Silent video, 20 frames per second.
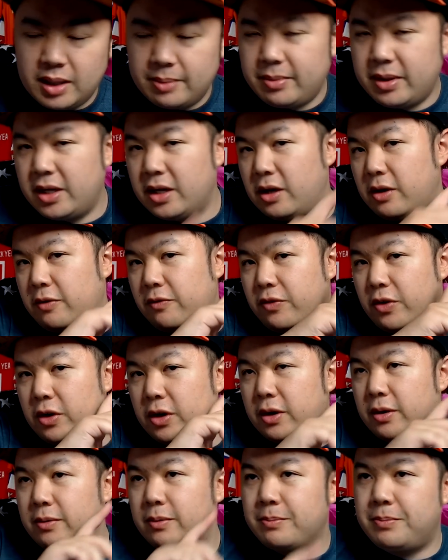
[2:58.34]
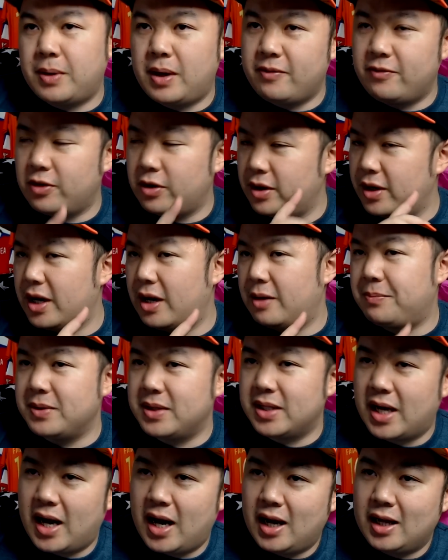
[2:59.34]
let me know by voting up
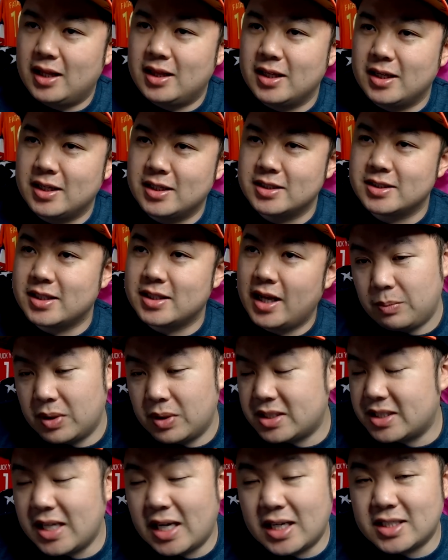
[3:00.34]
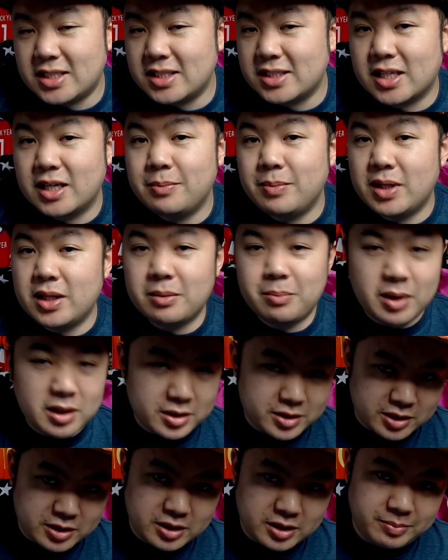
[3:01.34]
in the eye thingies. But it's not just going to be the
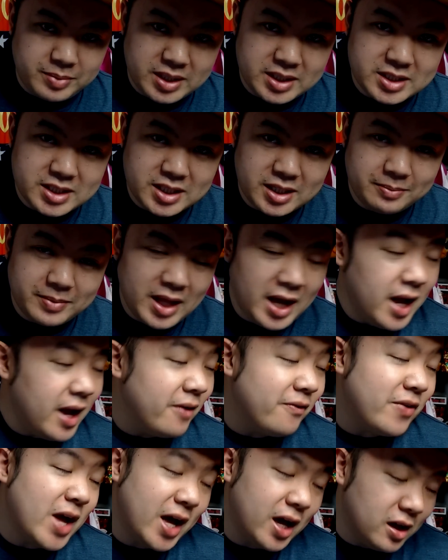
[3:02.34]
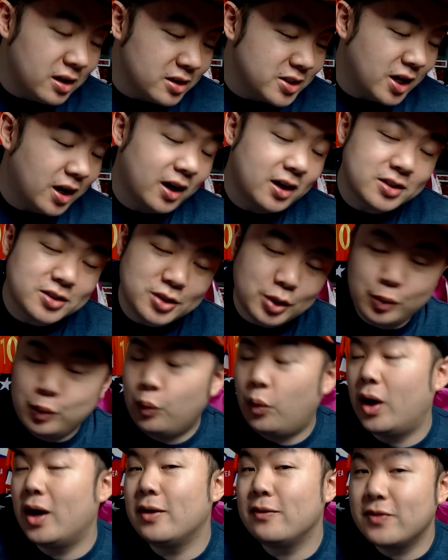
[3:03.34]
Barcelona B team. They have held on to
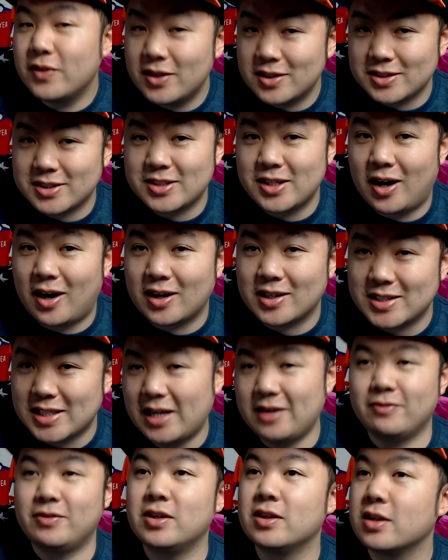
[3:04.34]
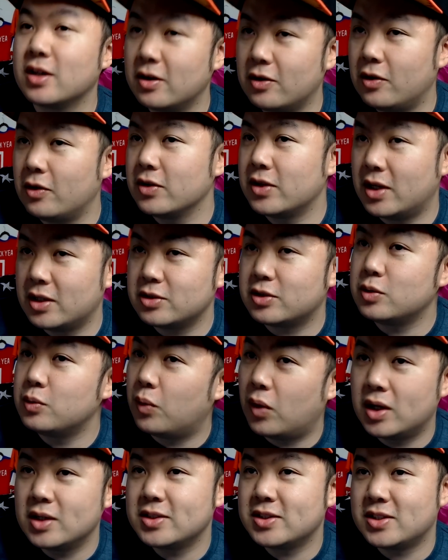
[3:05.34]
one of their stars, and if you're going to hold on to
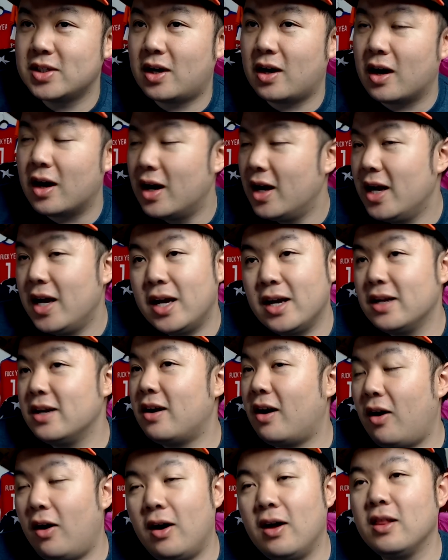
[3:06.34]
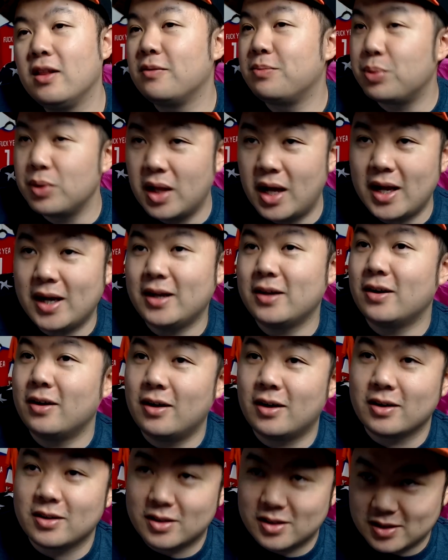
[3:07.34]
one star in all of planet
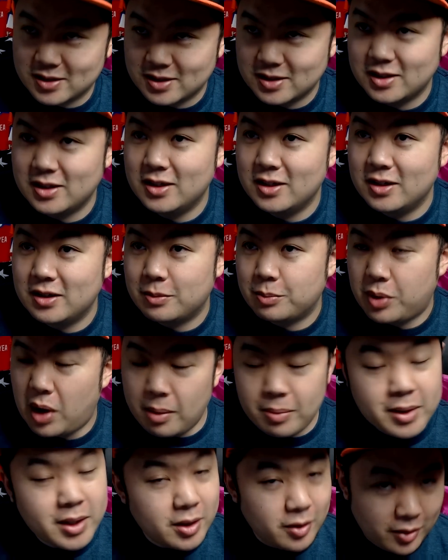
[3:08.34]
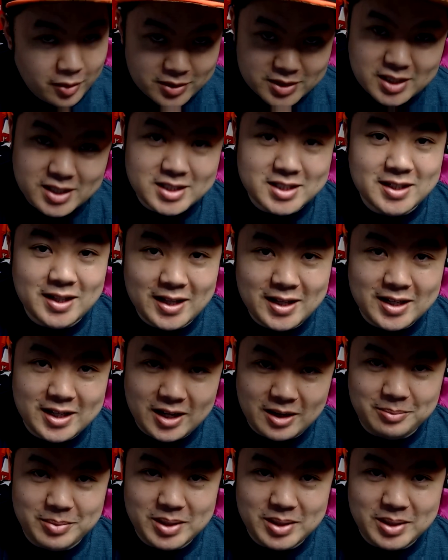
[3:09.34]
Earth, probably going to hold on to Lionel